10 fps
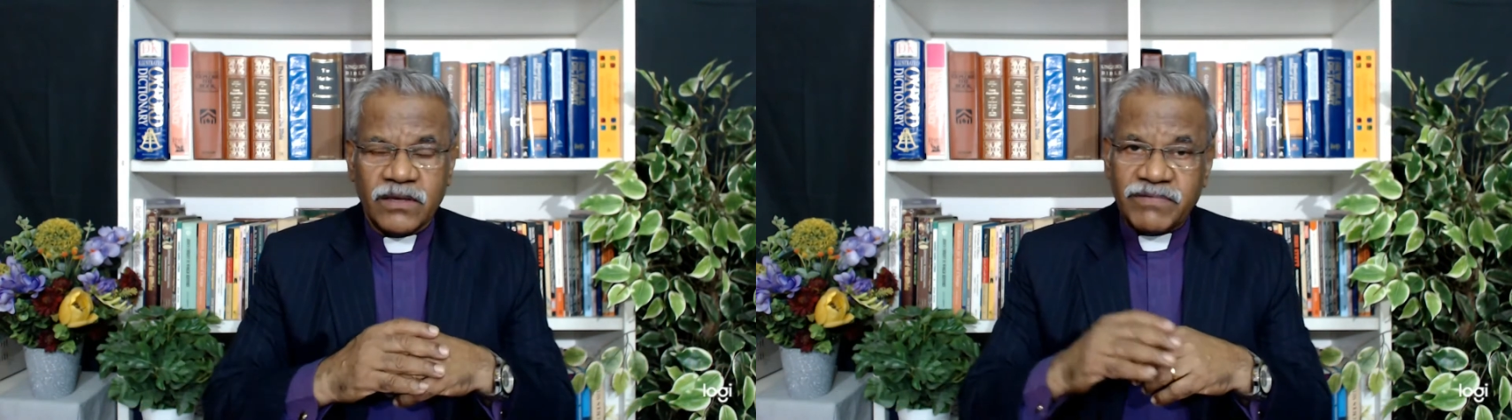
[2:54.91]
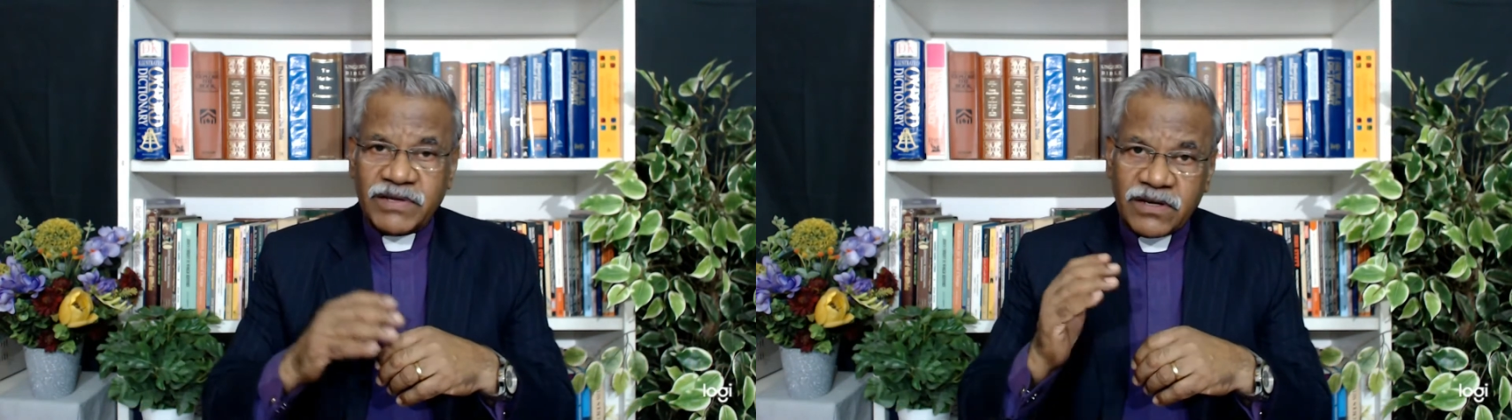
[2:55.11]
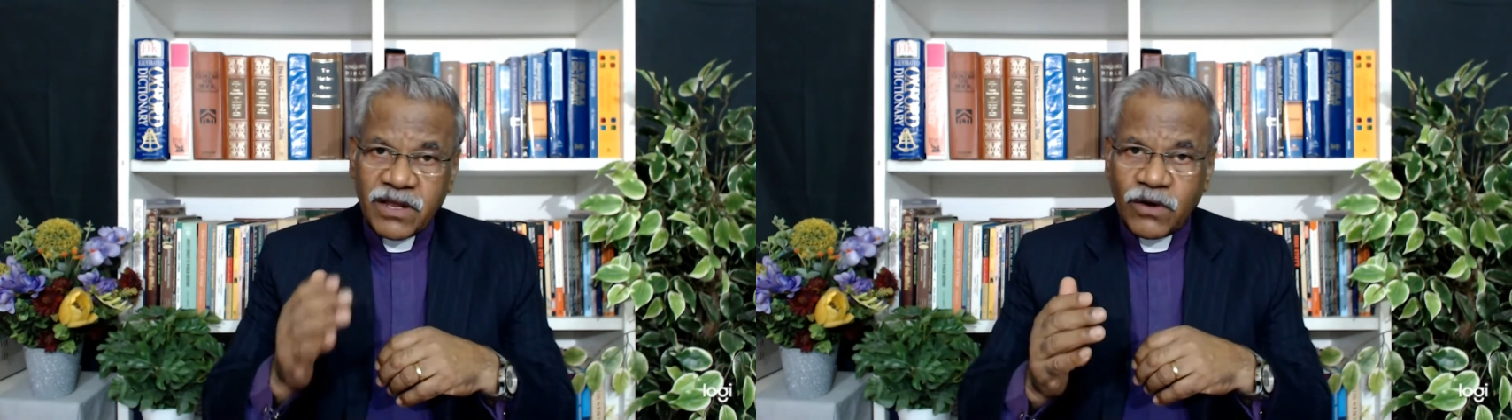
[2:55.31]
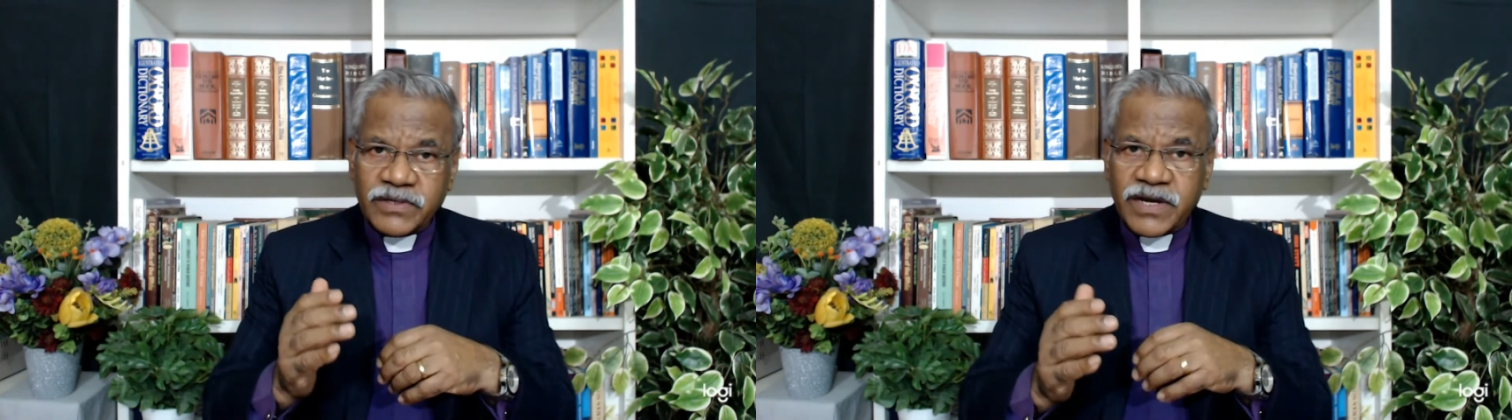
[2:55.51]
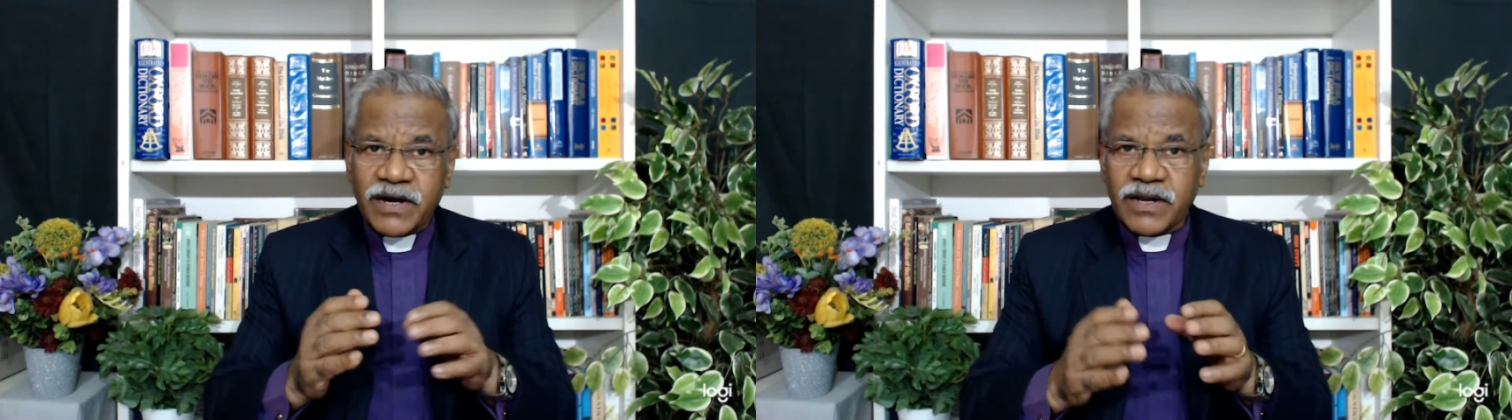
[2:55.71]
When you love
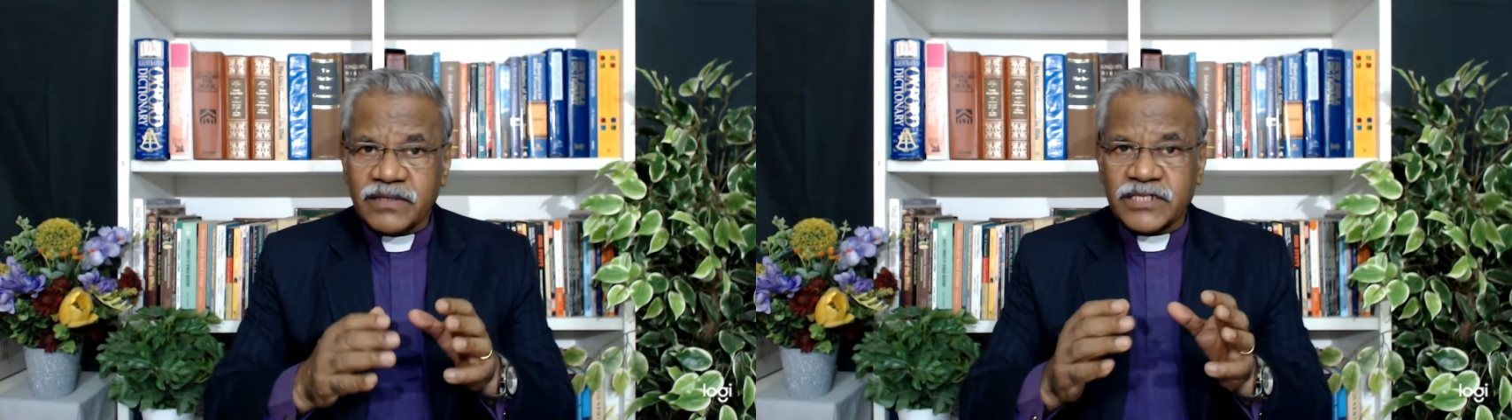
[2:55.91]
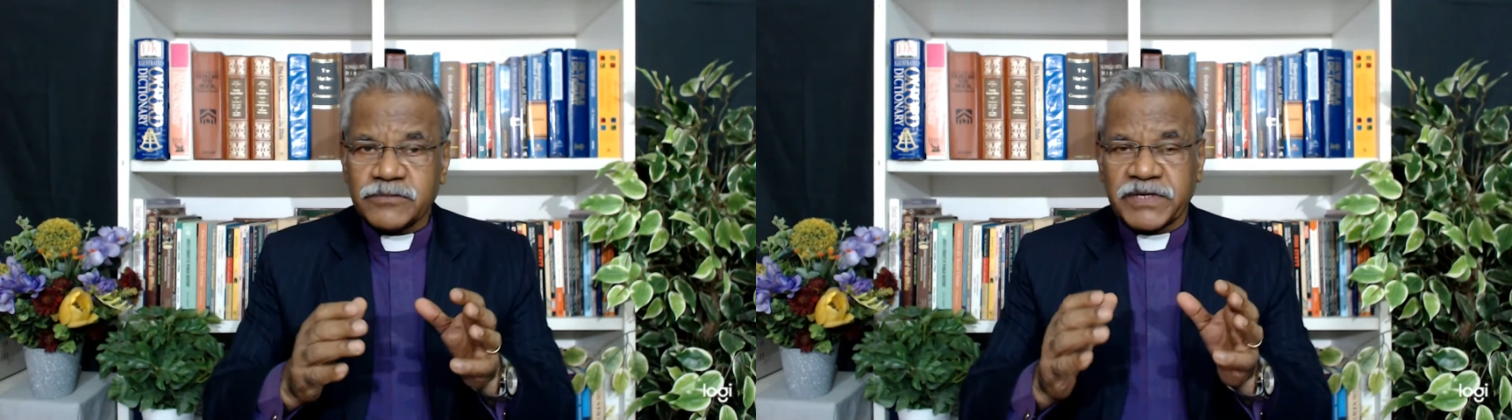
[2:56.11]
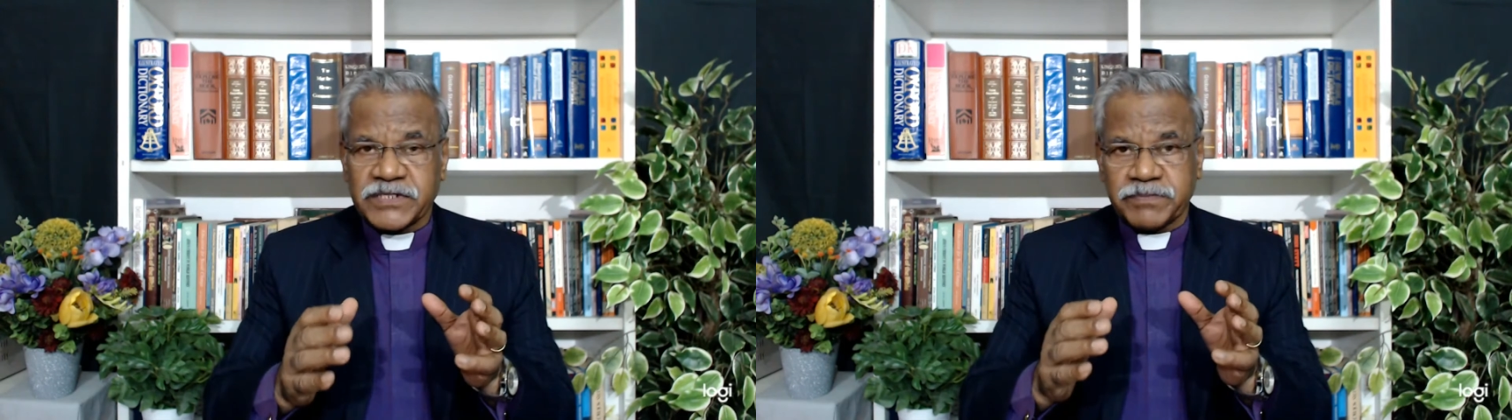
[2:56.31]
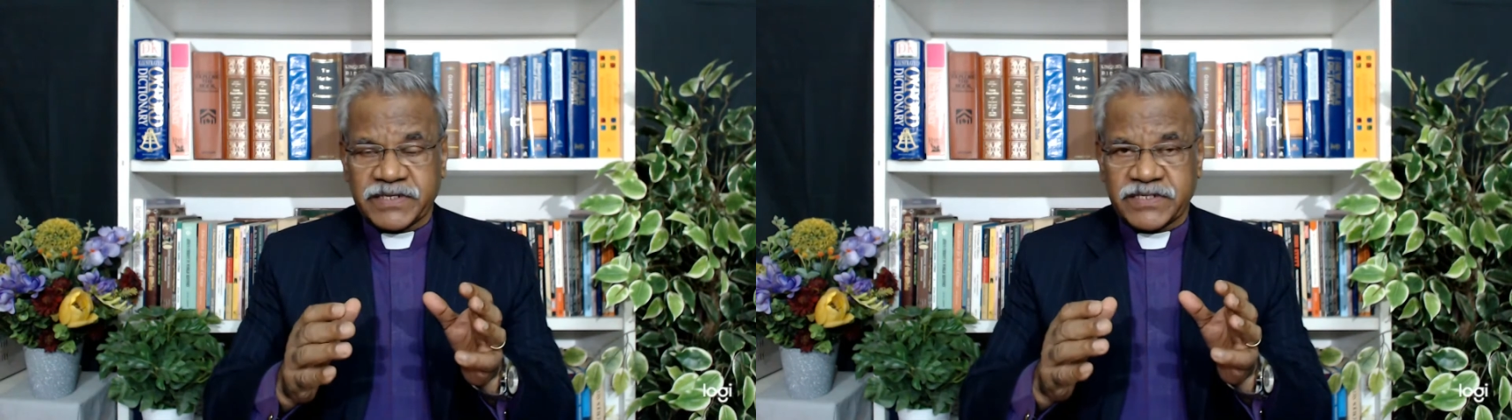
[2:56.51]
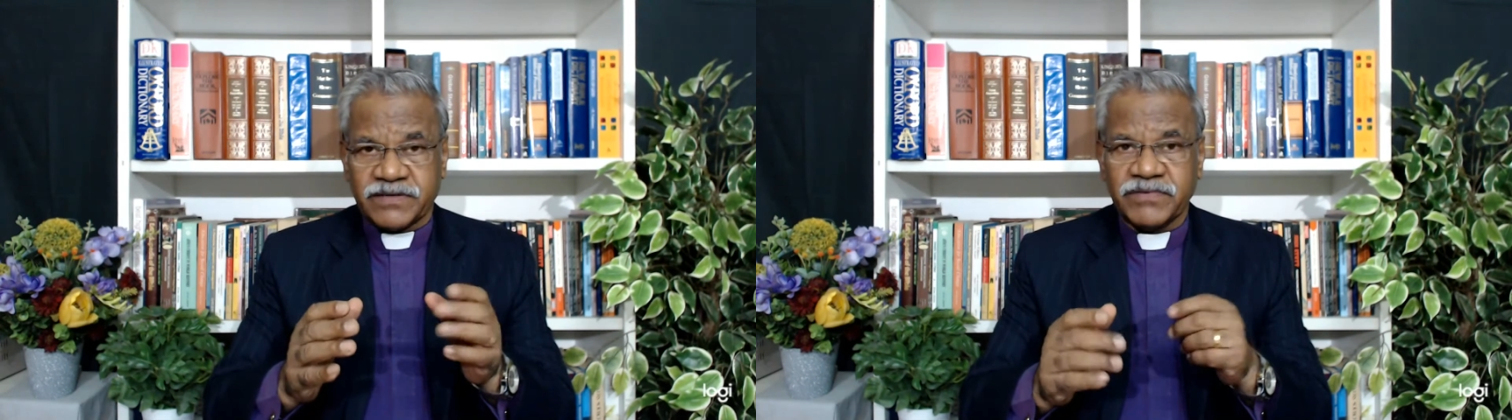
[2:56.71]
God in this
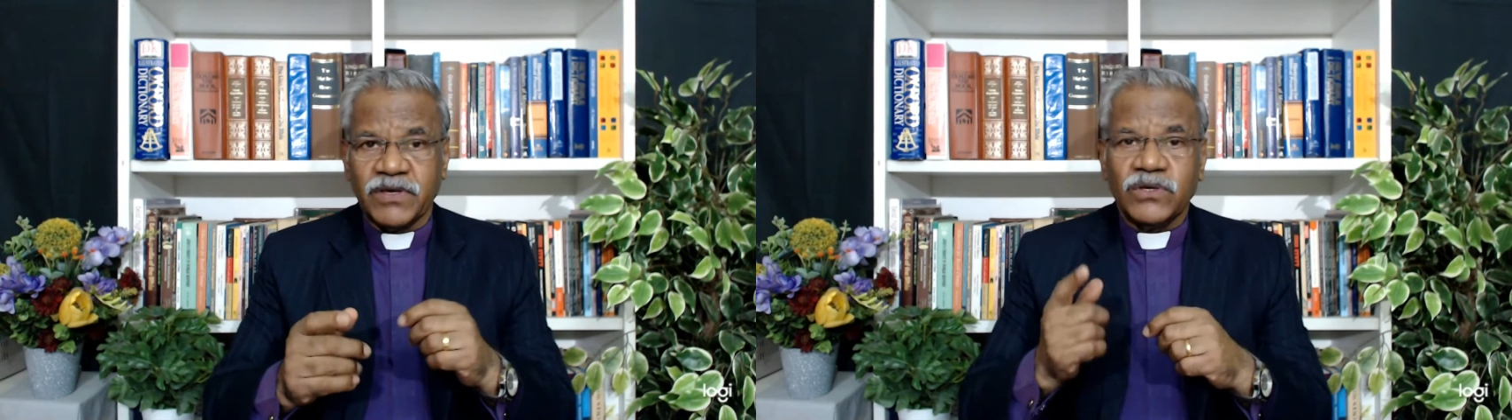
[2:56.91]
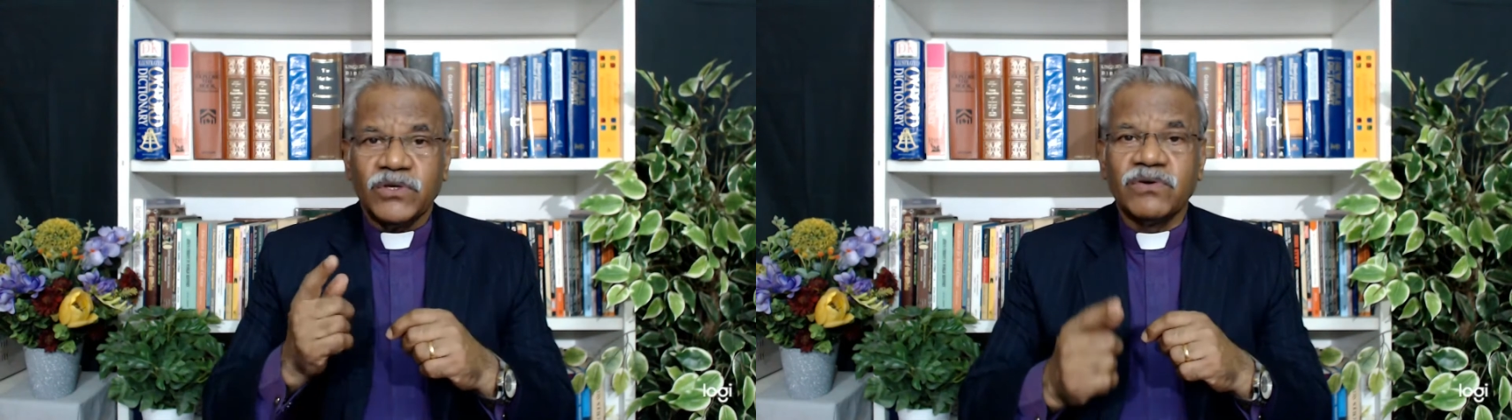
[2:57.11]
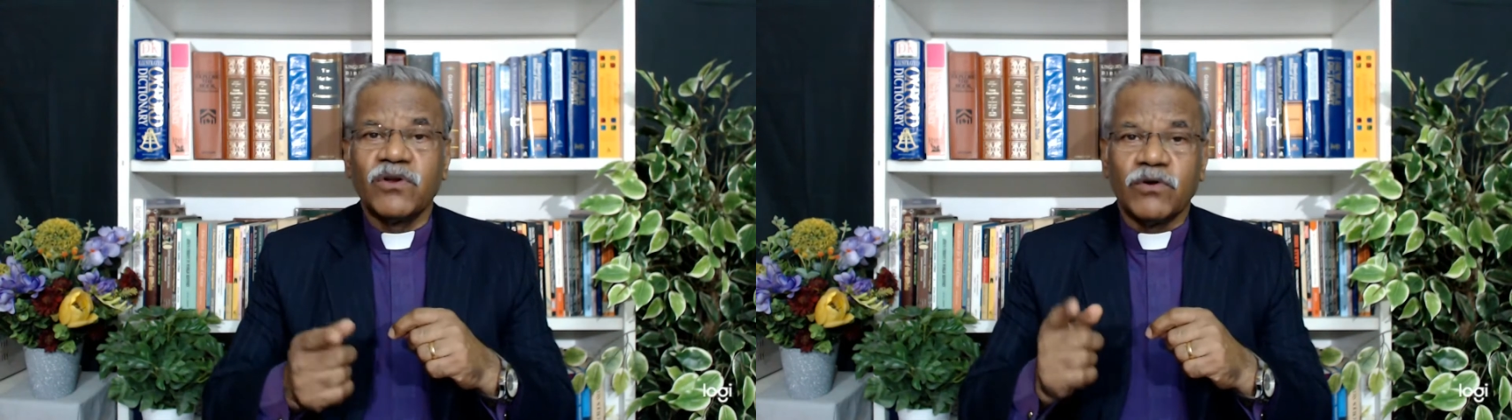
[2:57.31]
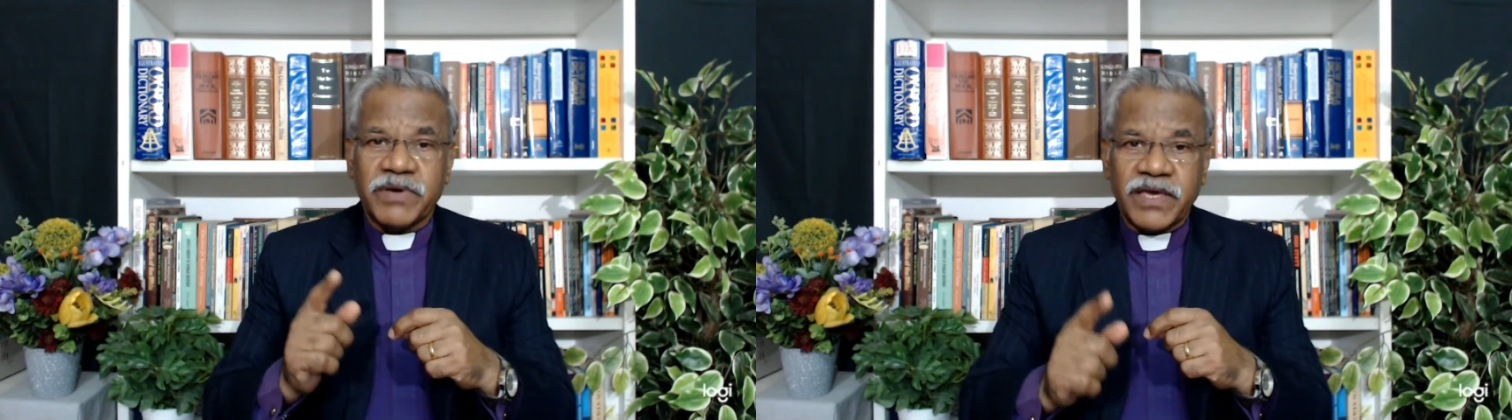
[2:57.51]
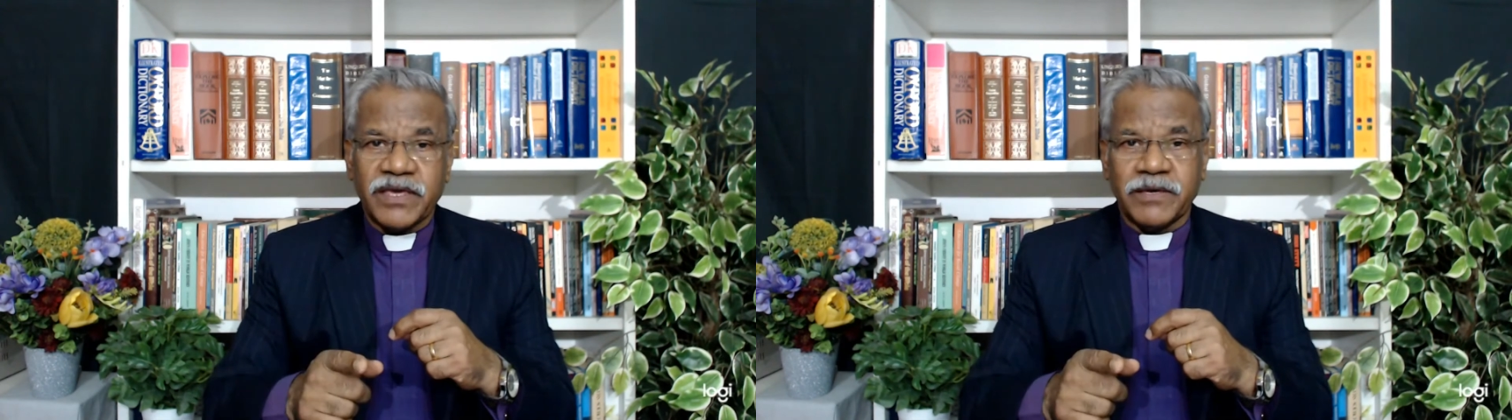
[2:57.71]
perspective, you will
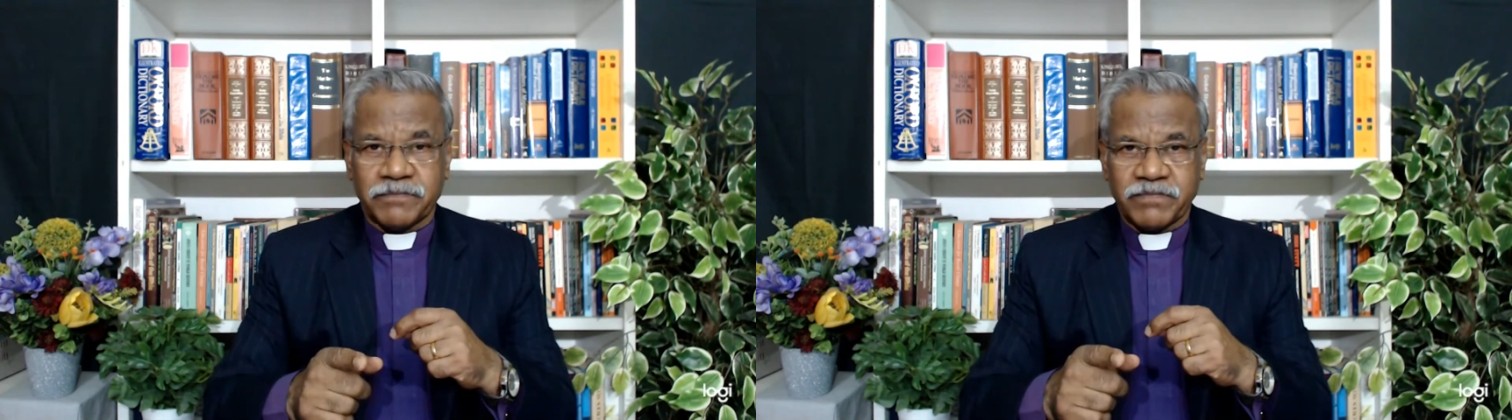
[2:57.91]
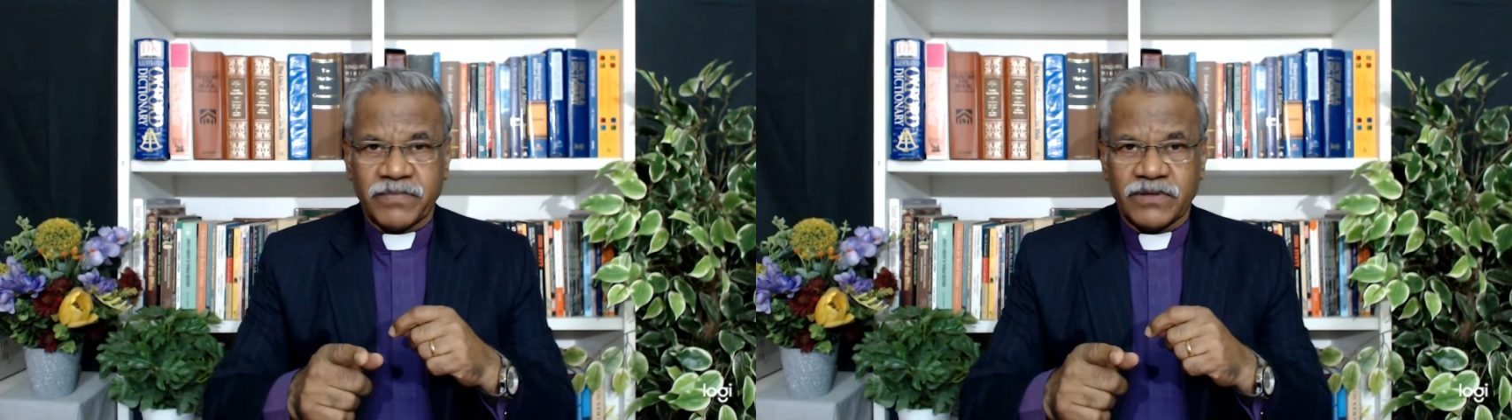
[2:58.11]
obey Him.